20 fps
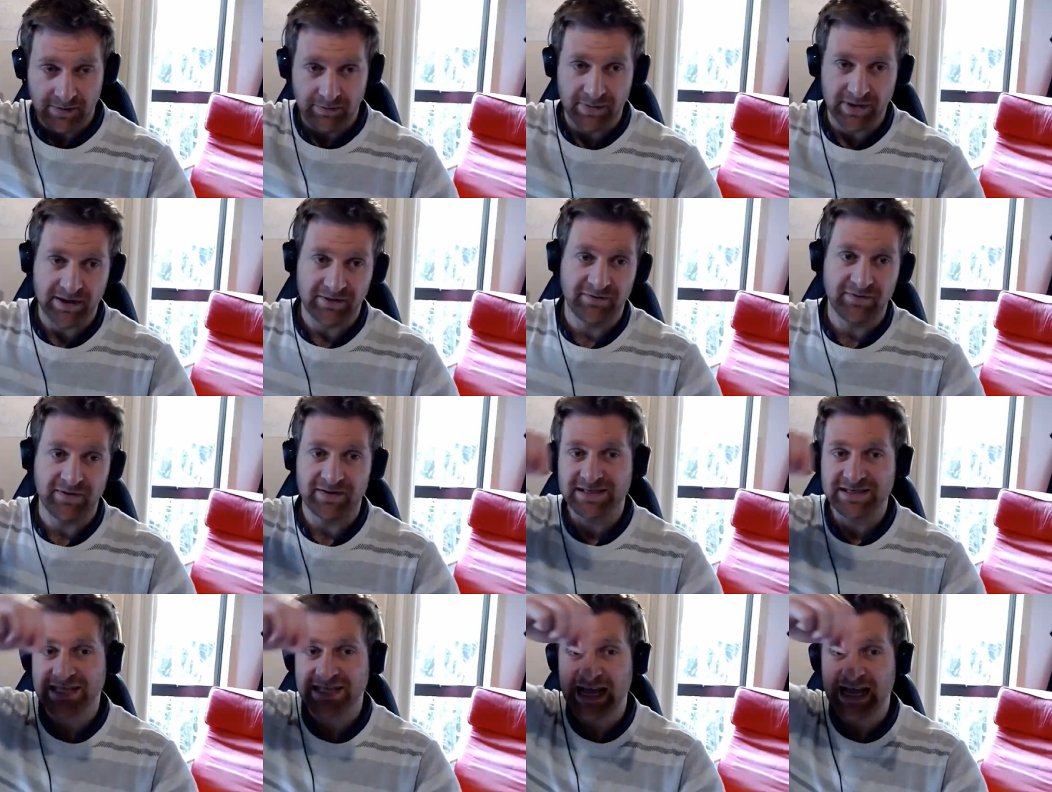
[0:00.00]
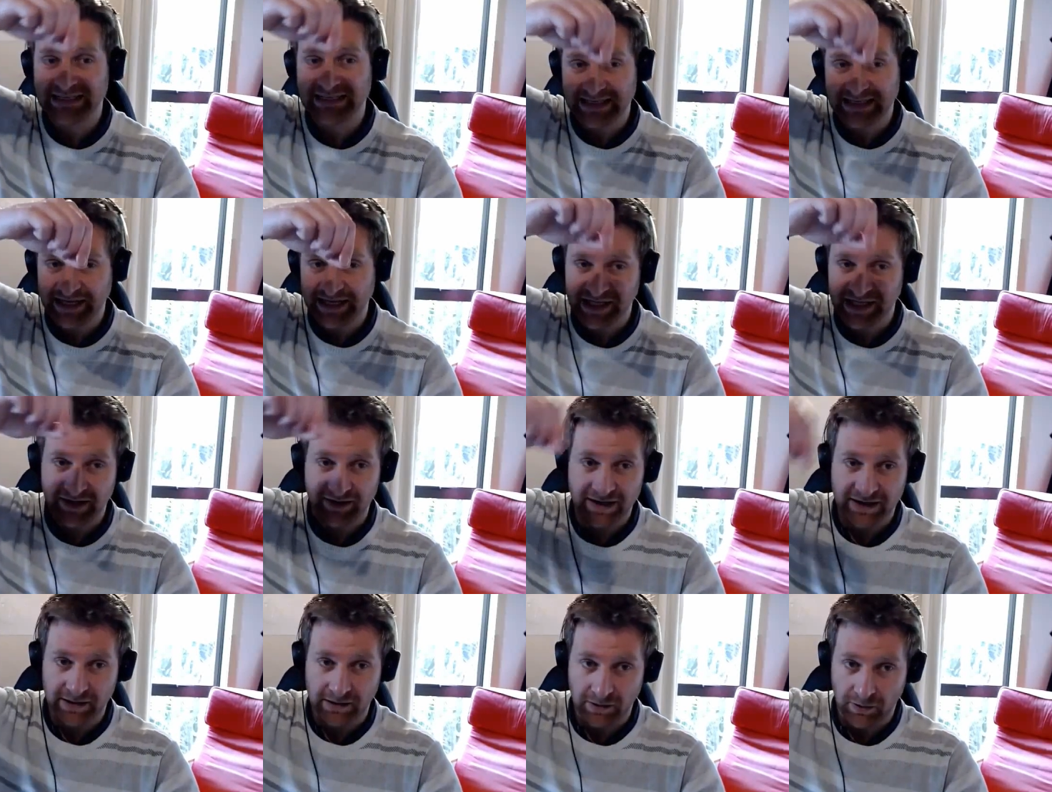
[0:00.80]
But if it starts
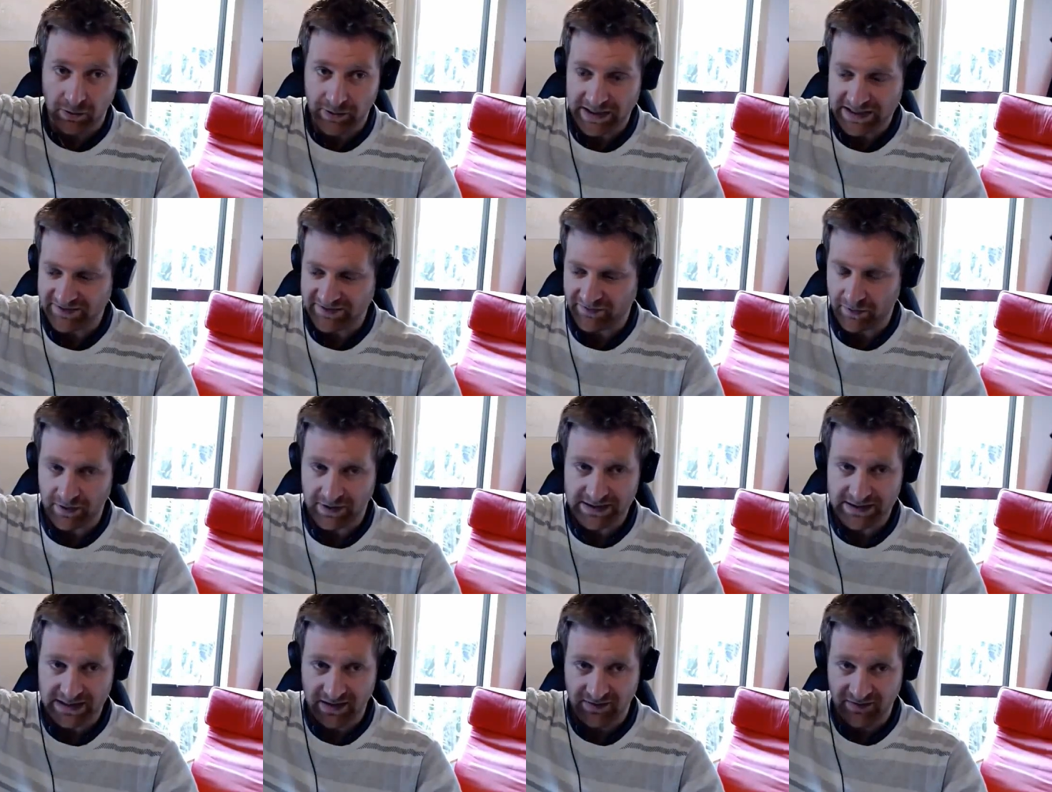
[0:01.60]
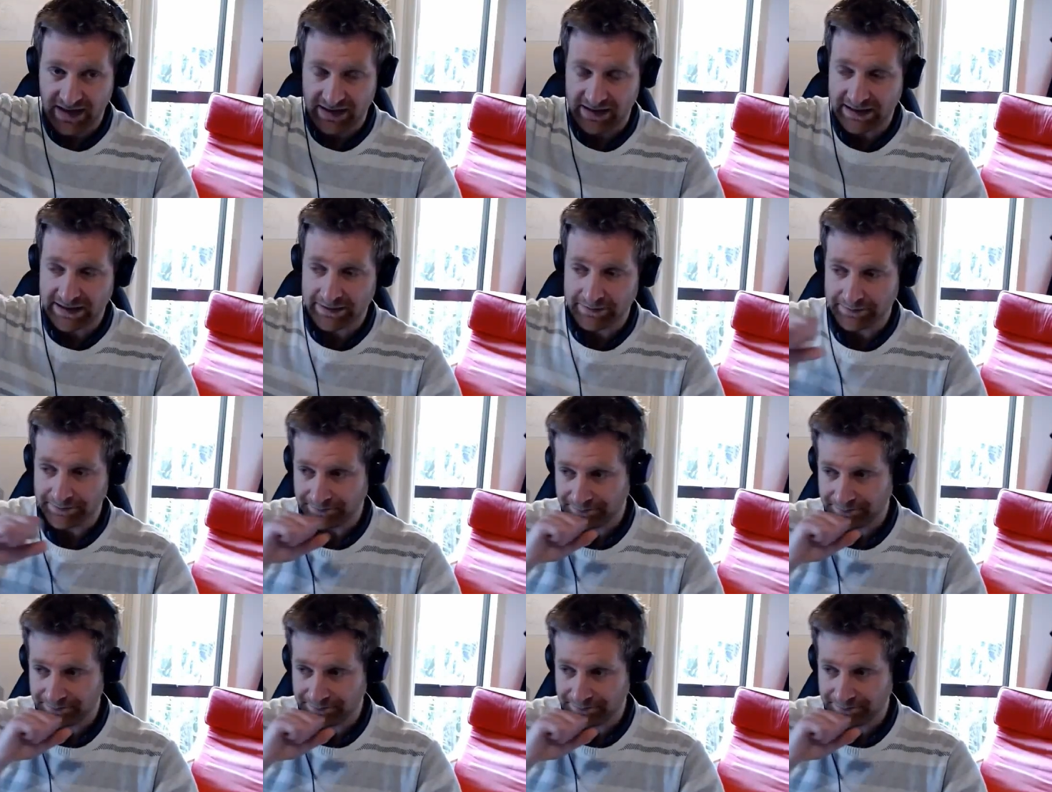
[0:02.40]
stationary, it'll always fall into the valley.